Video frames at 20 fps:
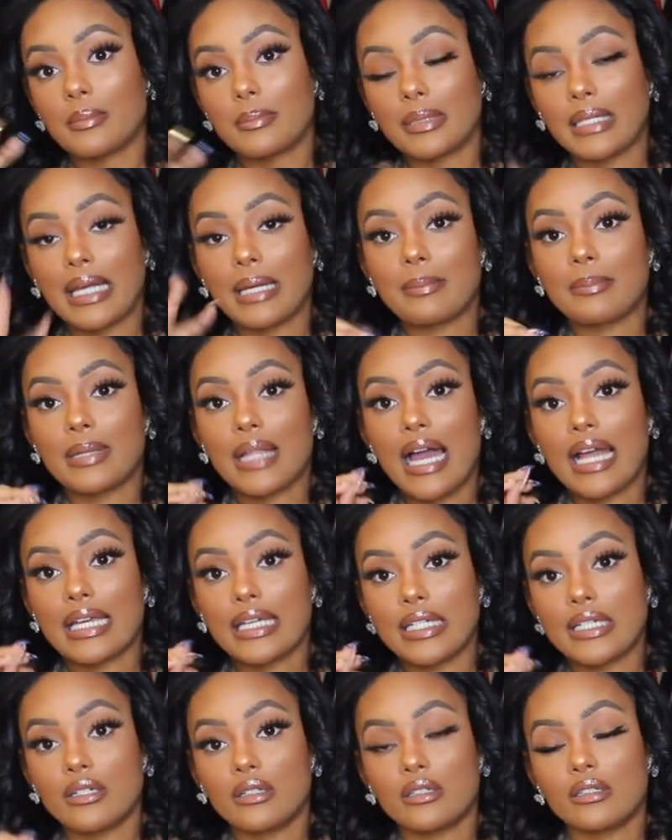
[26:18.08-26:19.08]
plain
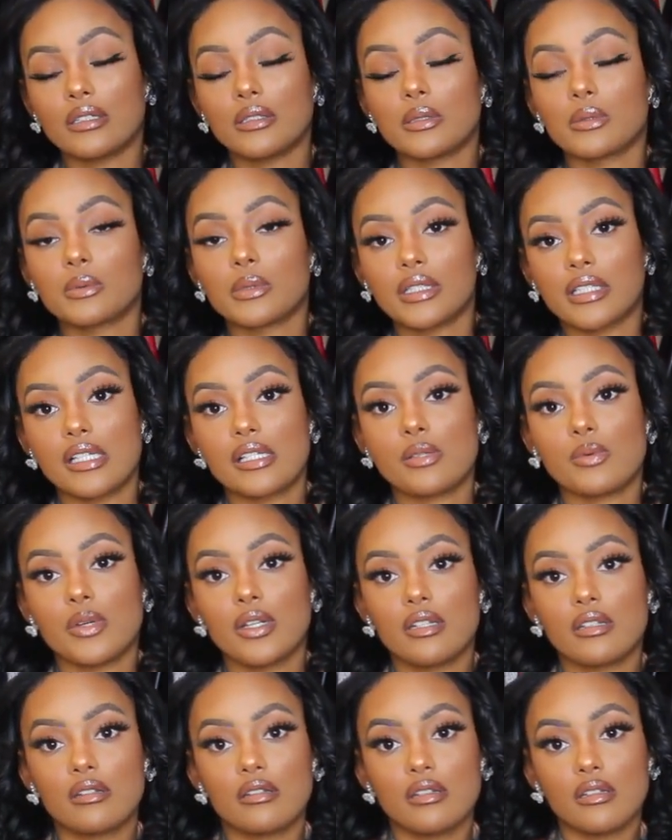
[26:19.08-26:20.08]
black heel with this
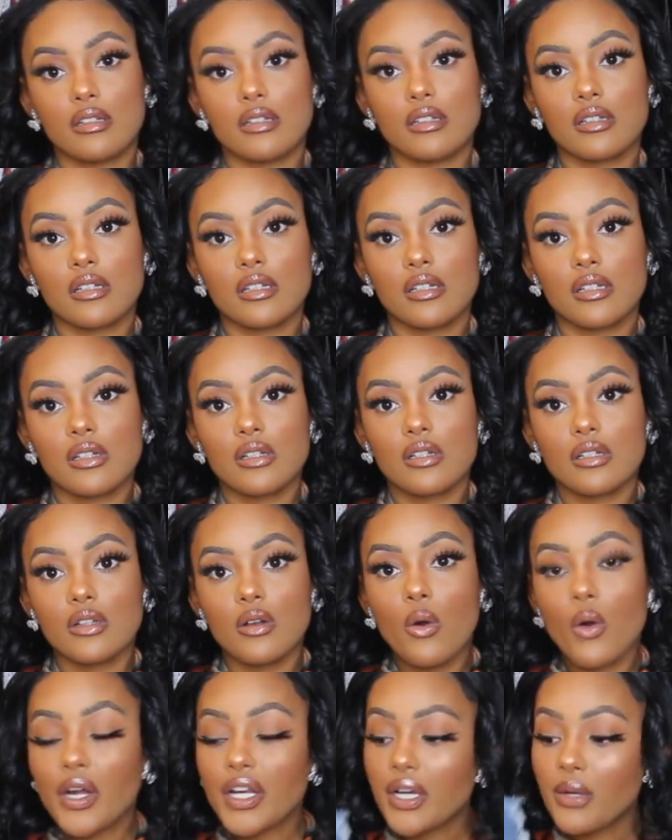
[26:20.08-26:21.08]
one.
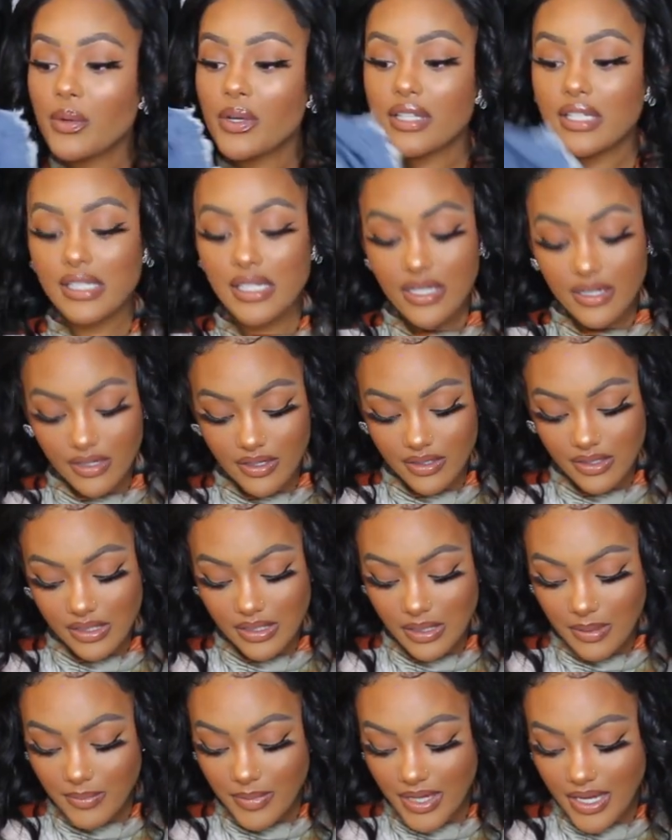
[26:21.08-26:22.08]
Or you can wear the
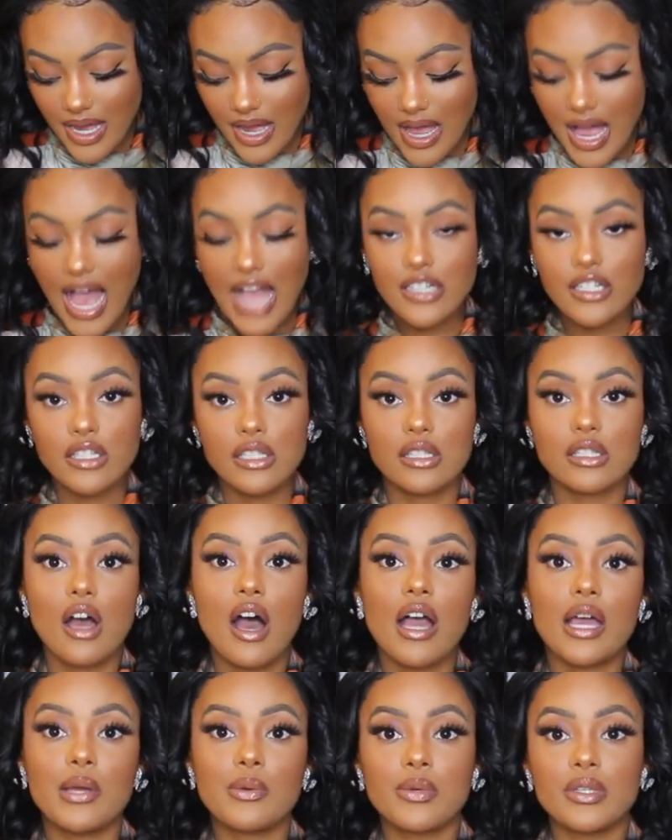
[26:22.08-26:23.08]
sneakers. But yeah, I just
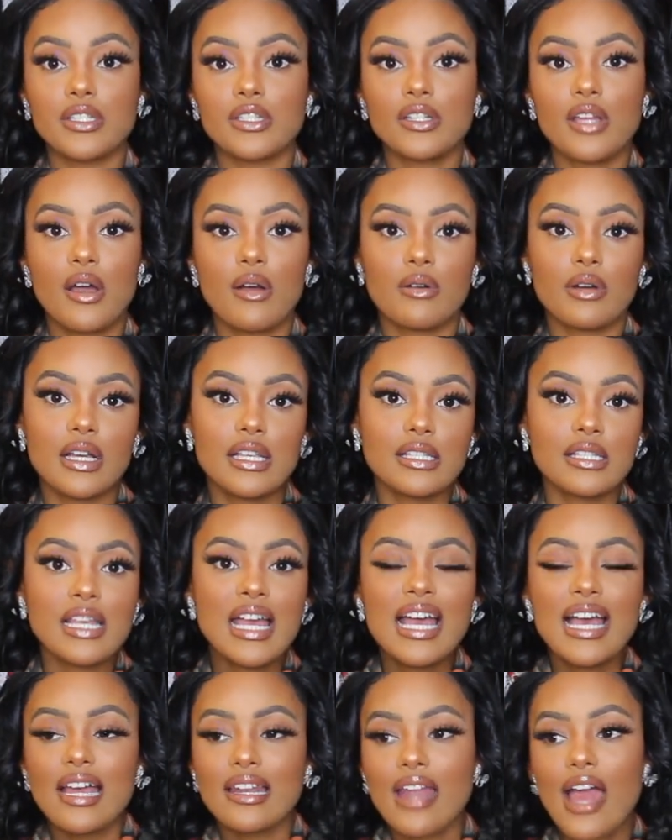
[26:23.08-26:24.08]
thought it was, you know, because
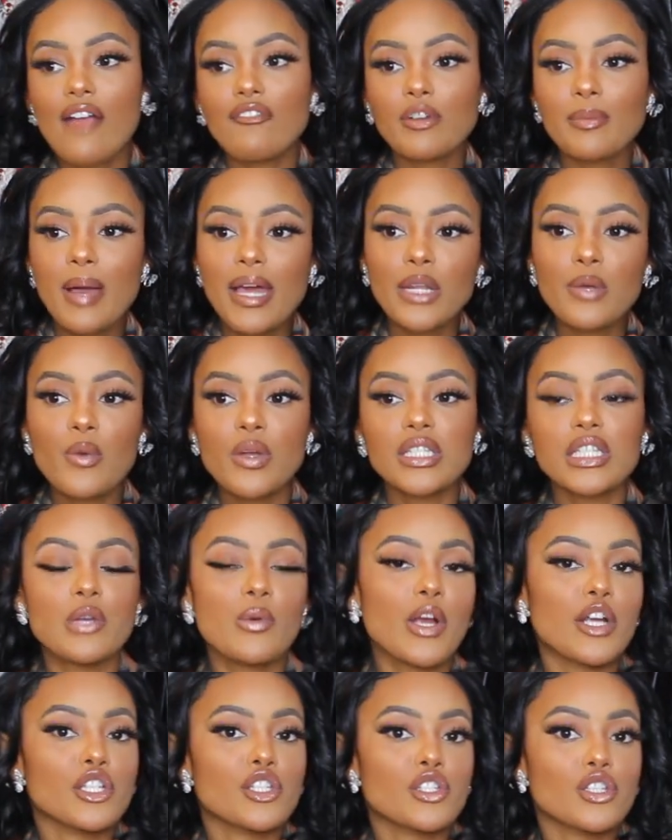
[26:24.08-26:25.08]
not everybody wants
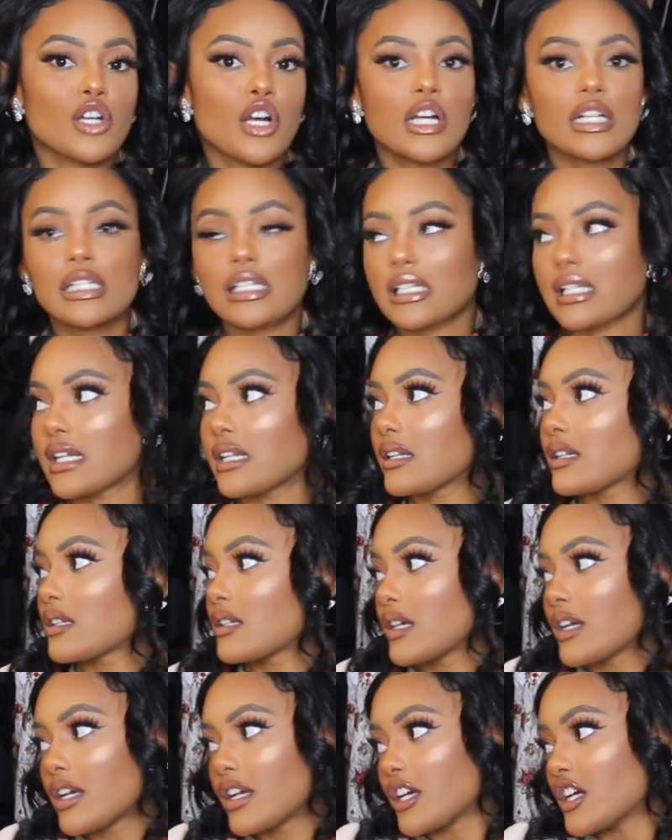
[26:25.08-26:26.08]
to wear skirts
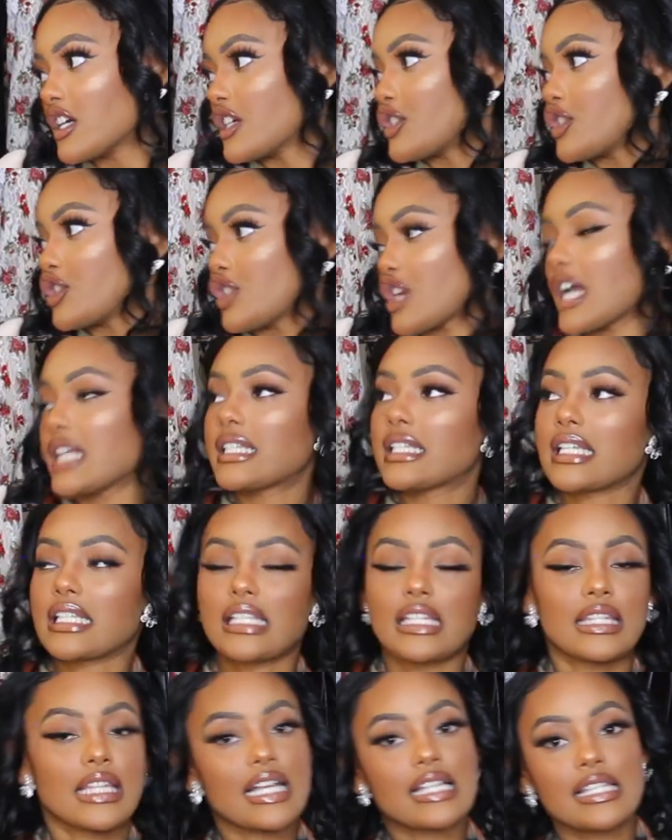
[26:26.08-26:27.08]
and dresses
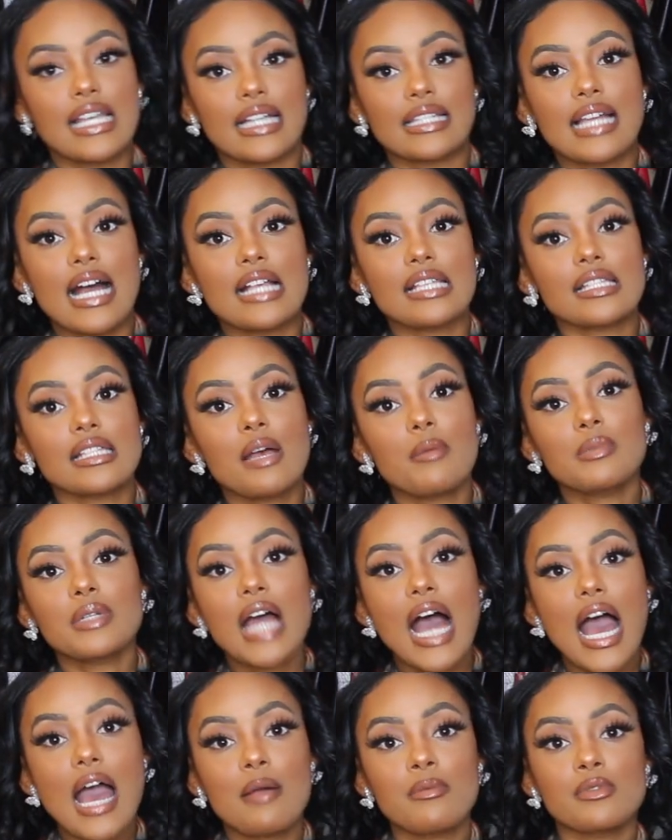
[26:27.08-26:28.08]
and things like that.
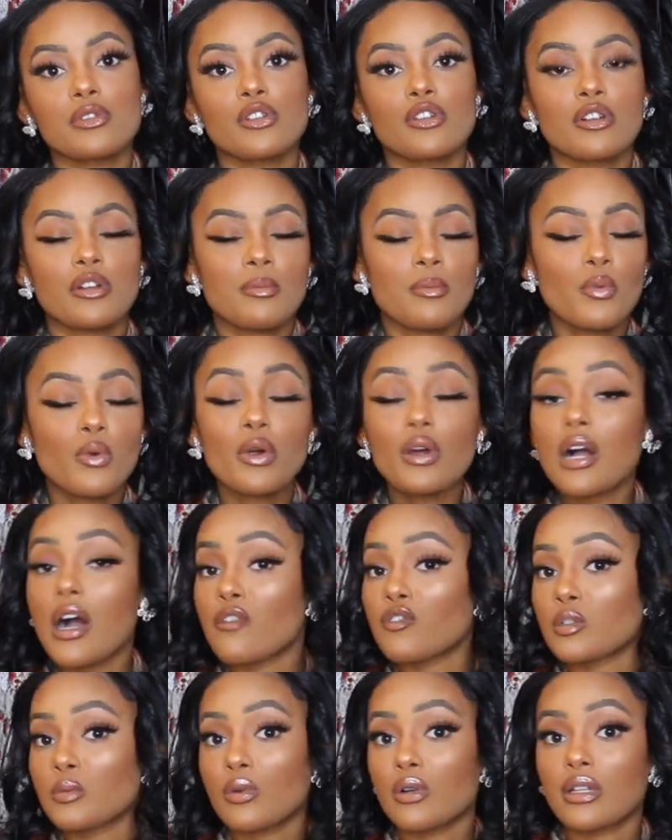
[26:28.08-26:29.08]
Sometimes you're more
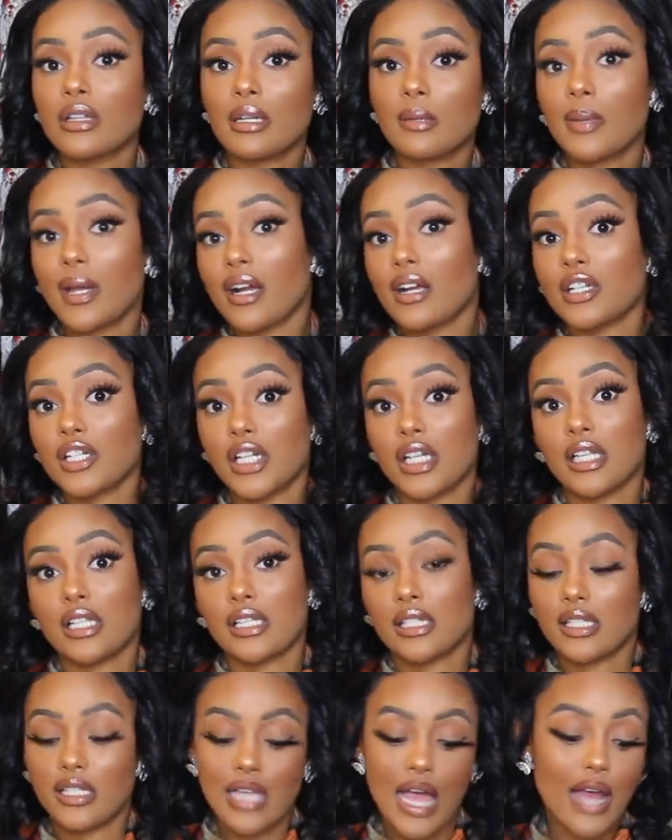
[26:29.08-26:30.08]
comfortable in a pair of
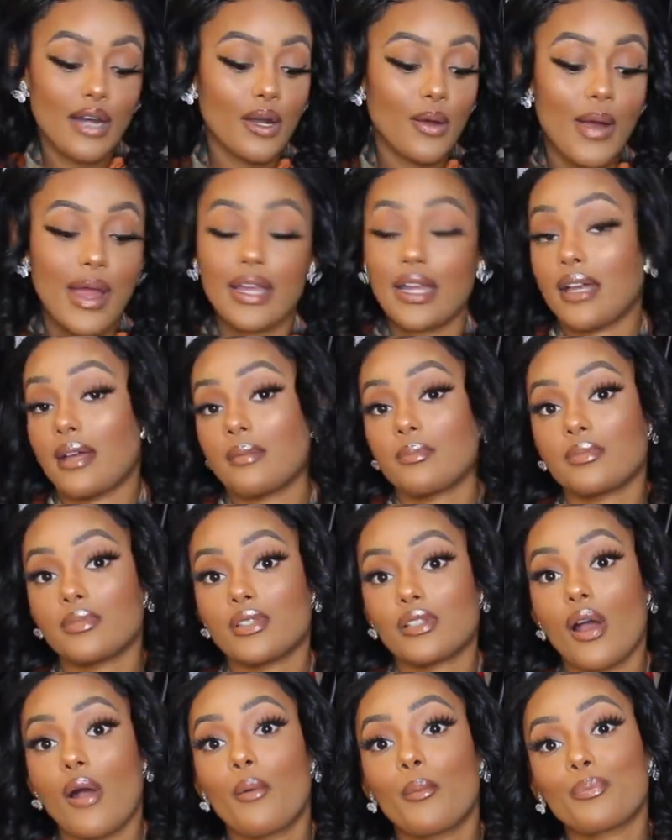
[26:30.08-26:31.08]
jeans. I know I am.
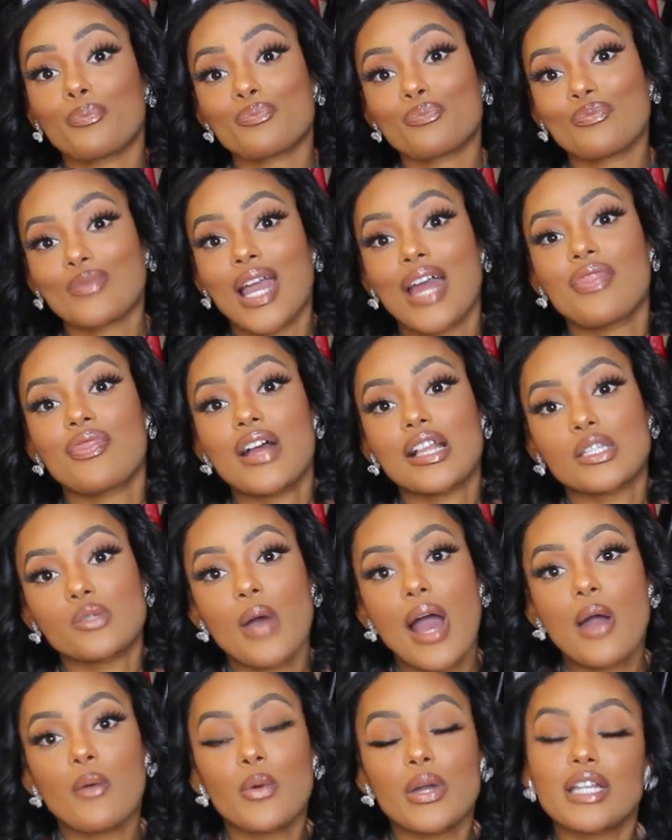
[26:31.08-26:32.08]
So that's
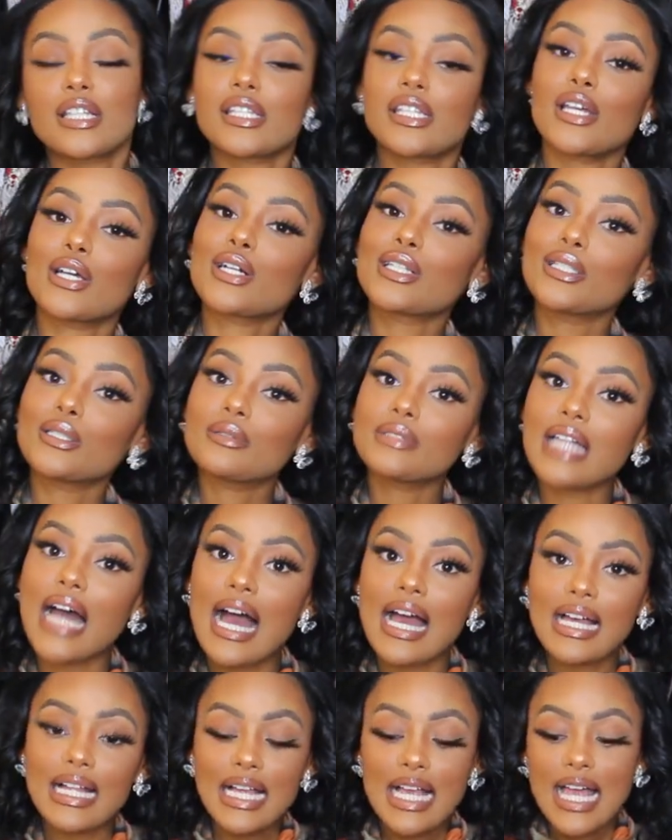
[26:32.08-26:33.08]
why I wanted to include
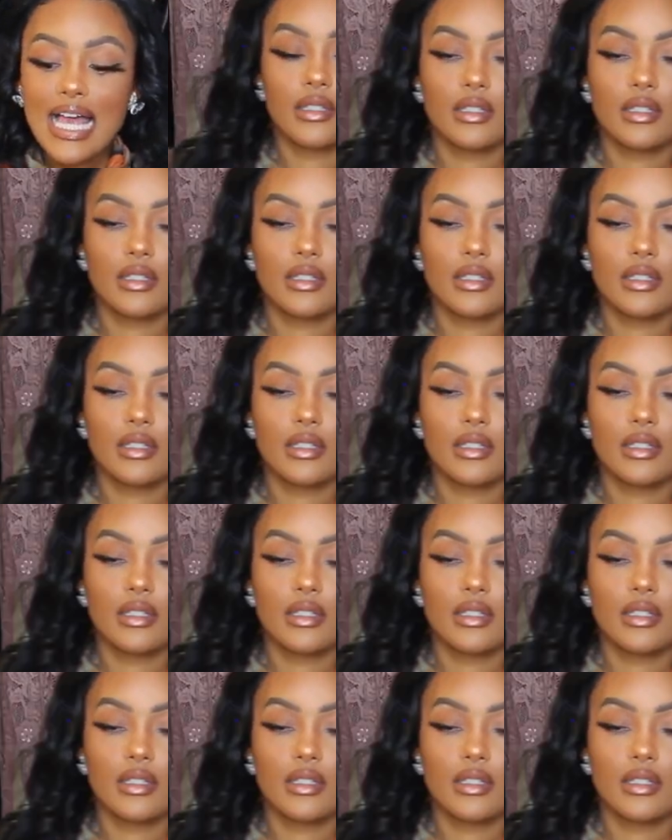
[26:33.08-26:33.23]
that.